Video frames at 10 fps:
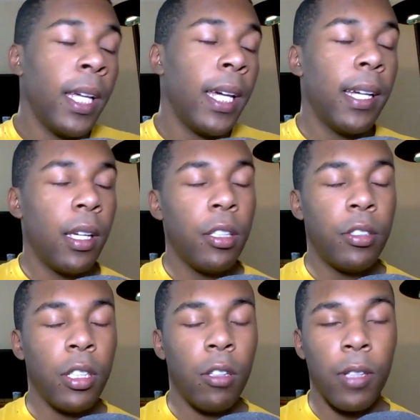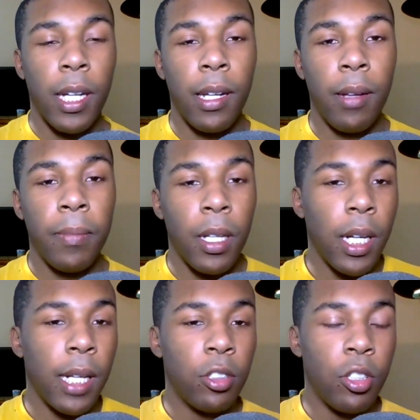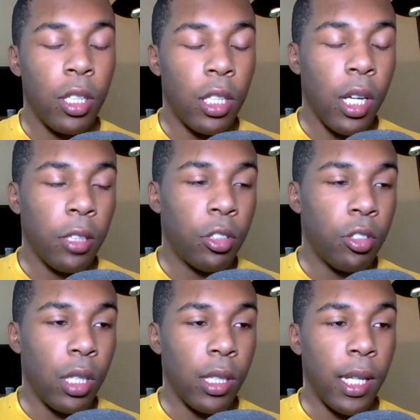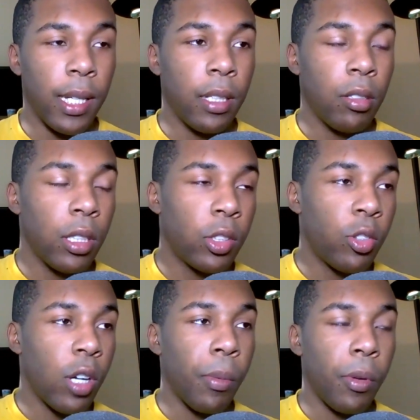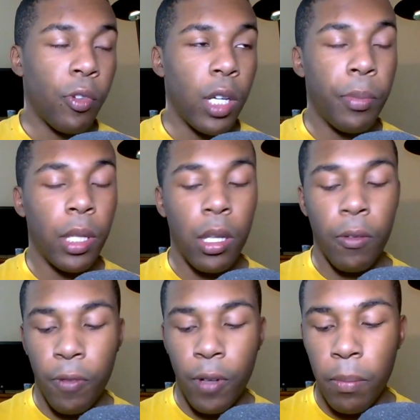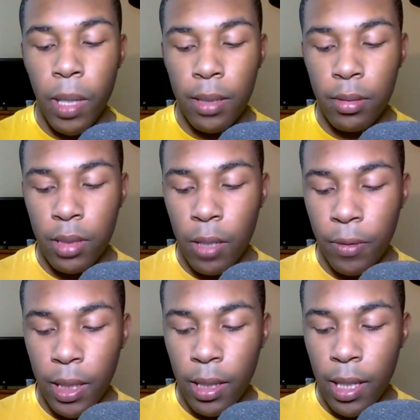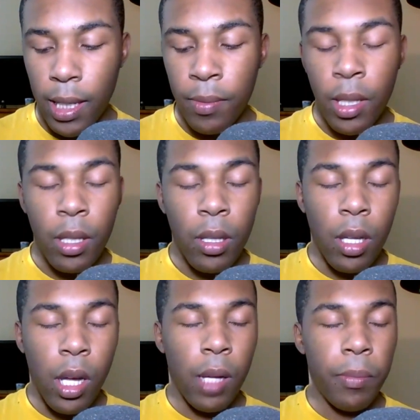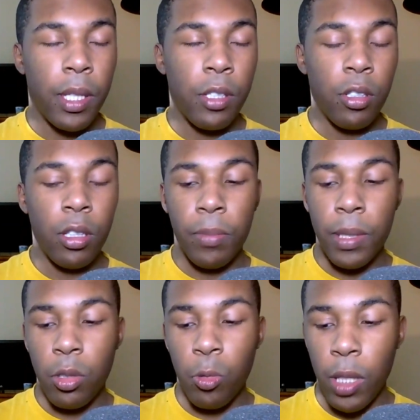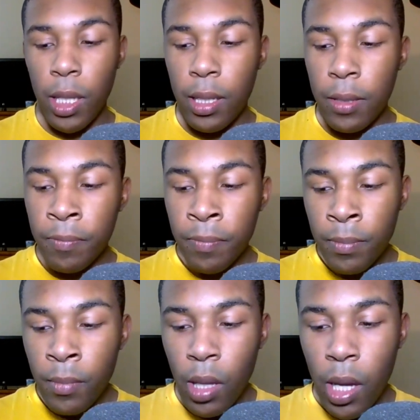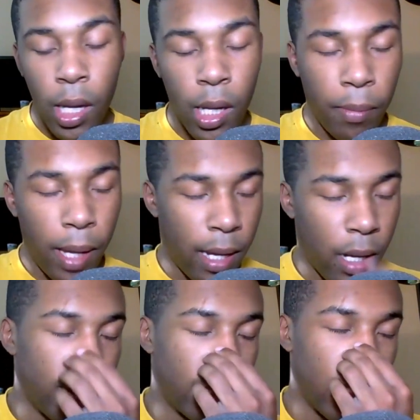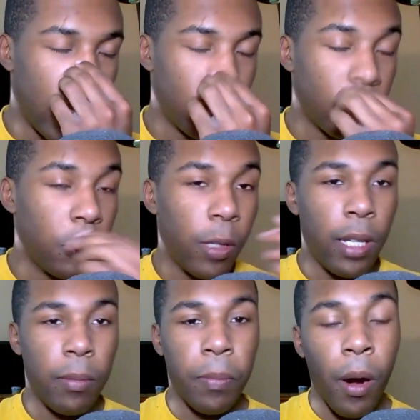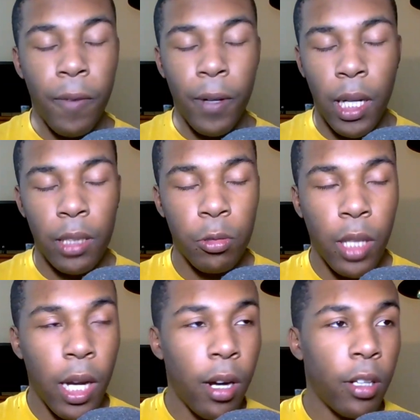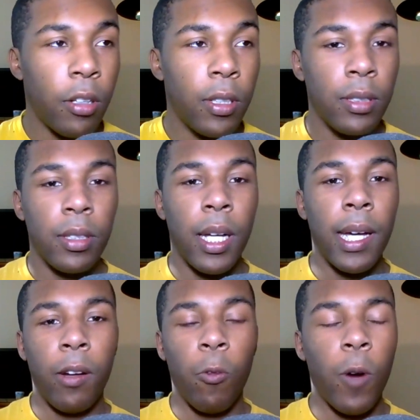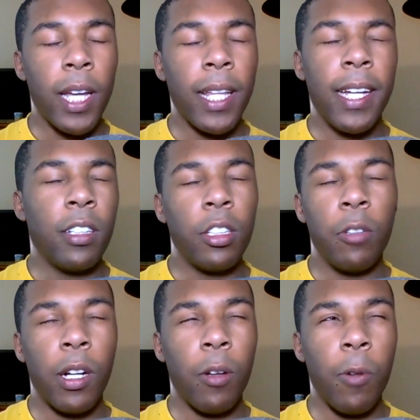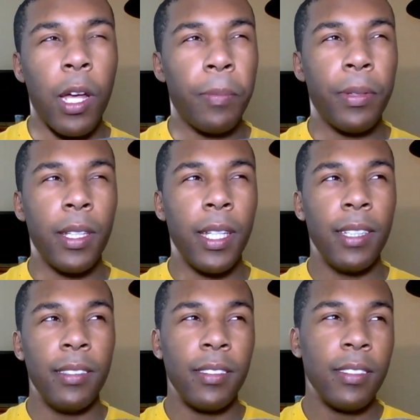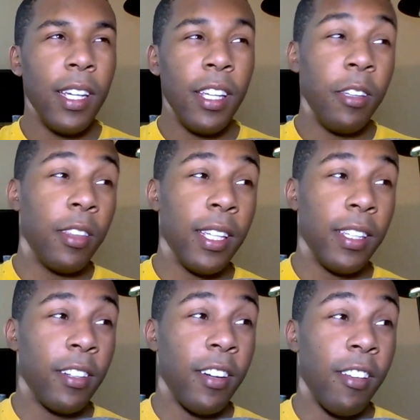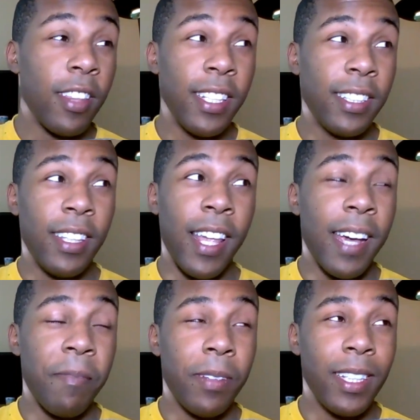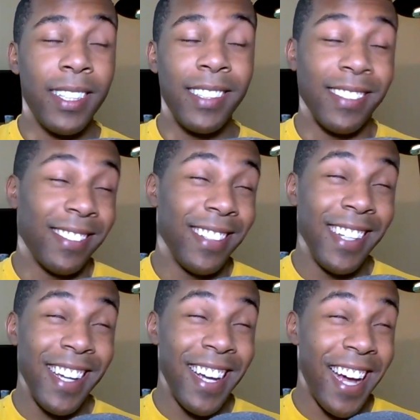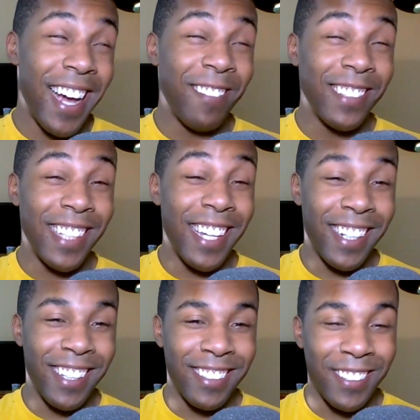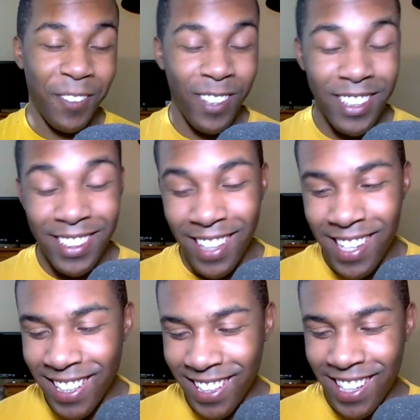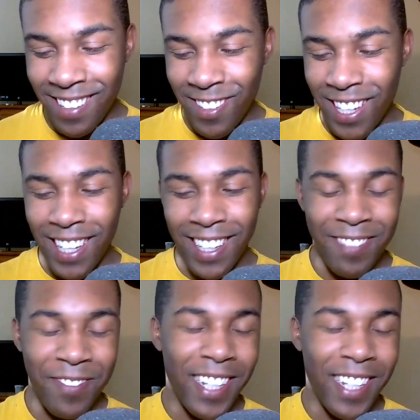eh, you still don't cut it. You're not strong. You're not strong yet. You'll get stronger before you're able to confront me and stuff like that, um, because you're a little bit too weak. Um, and obviously, Natsu in perfect Natsu character is like, why the hell are you running away? Please, you think you're all this and that? Please. I was Igniel's first son in a way,